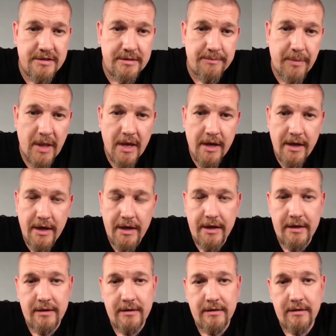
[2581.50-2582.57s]
it,
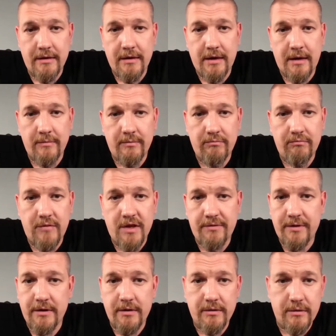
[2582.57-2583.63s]
and I'm
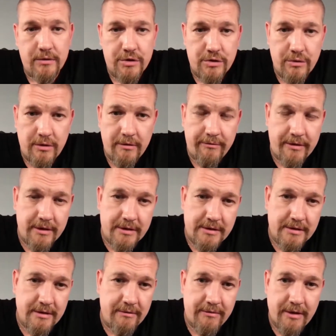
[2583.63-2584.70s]
definitely not sure if
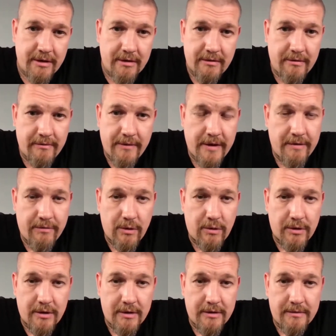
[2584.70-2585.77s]
they're ever
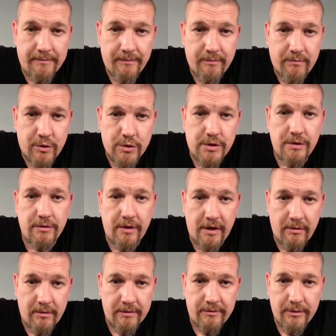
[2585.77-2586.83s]
going to prosecute
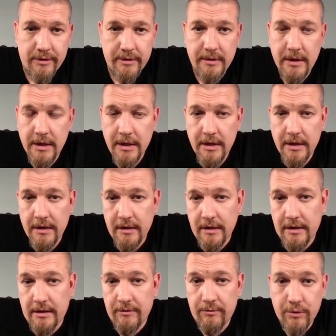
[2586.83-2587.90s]
anyone for it.
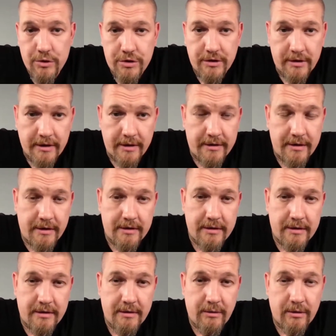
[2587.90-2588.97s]
Like, unfortunately, I think
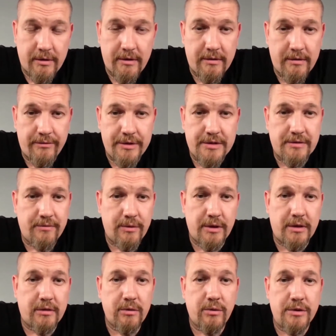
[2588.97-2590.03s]
the only reason for
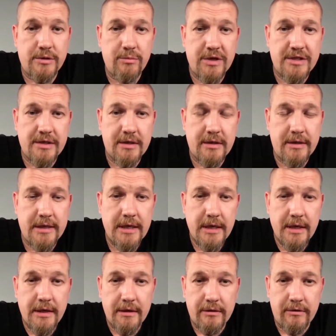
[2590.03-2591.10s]
that law is basically
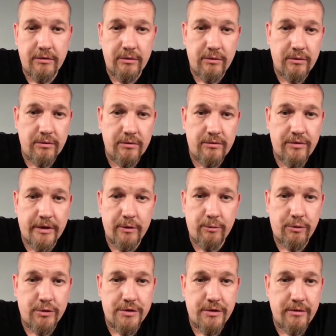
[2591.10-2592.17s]
to try to
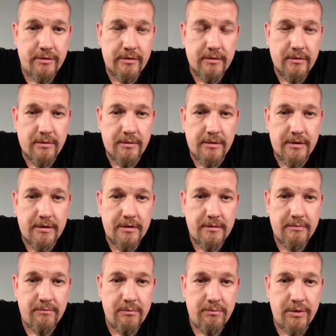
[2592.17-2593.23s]
prosecute all the
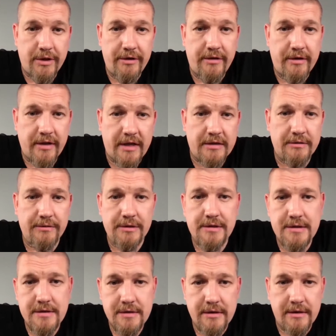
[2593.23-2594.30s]
political
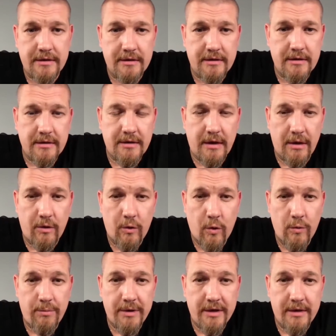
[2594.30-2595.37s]
activists, and I
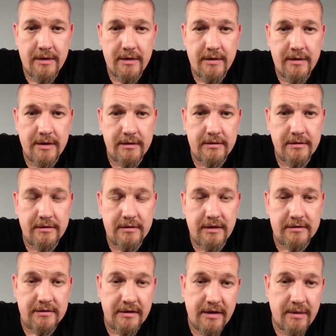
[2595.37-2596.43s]
hope that
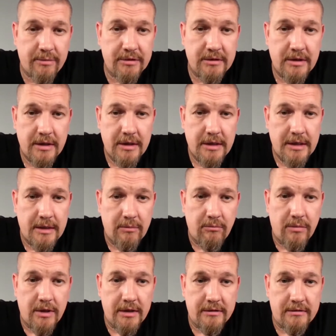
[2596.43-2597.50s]
doesn't happen.
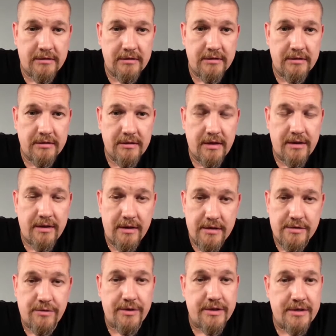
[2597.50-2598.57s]
But I think
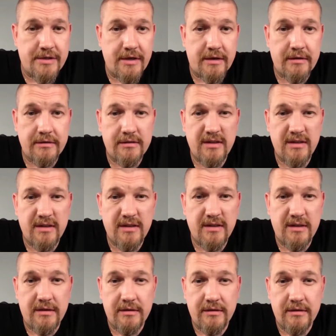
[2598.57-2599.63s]
it's already started, and
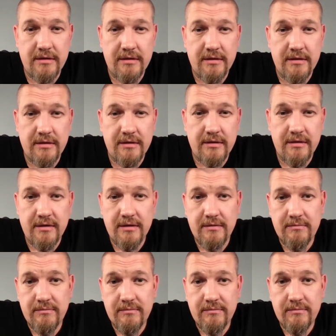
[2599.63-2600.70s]

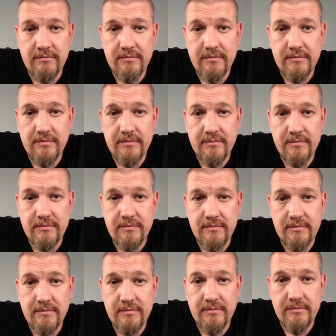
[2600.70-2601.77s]
as far as the average
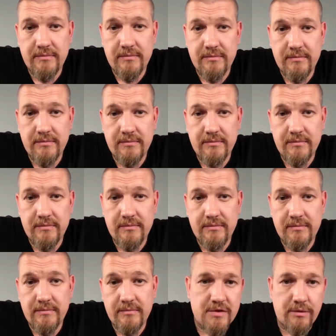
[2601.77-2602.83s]
person is concerned, I
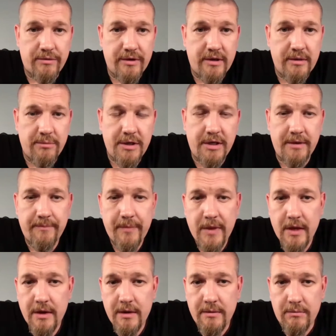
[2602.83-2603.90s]
think it's not really a biggie,
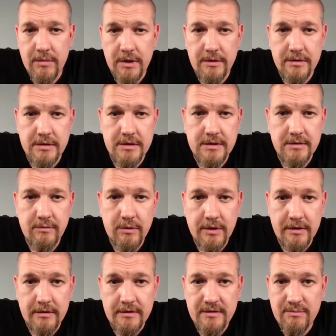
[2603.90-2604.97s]
because,
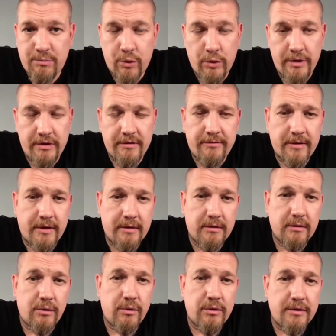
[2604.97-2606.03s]
well, it's fully
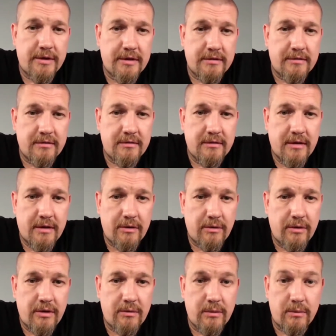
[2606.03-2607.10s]
defined law that I don't
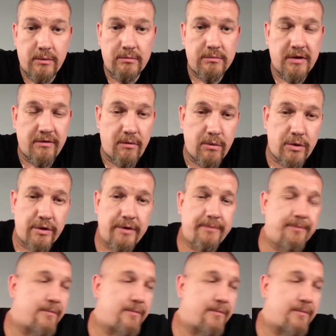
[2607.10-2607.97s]
think will ever work.